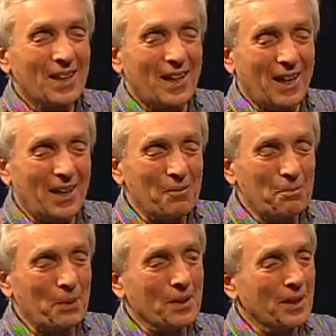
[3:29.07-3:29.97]
Uh,
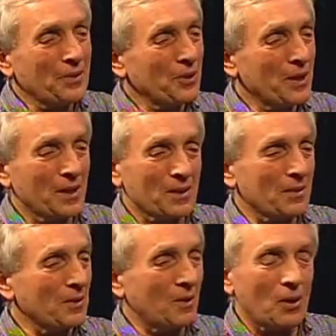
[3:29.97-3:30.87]
but then you get
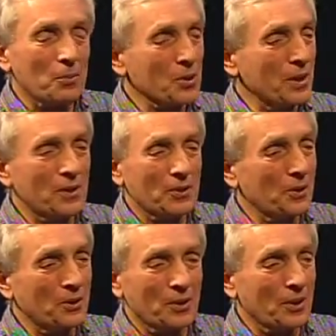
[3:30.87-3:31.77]
almost anything
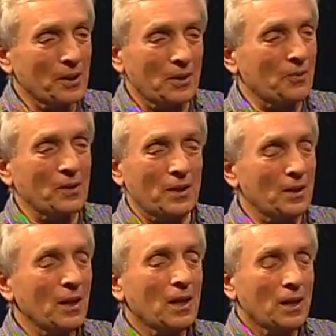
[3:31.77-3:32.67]
you can think of. Mm -hmm. it, uh,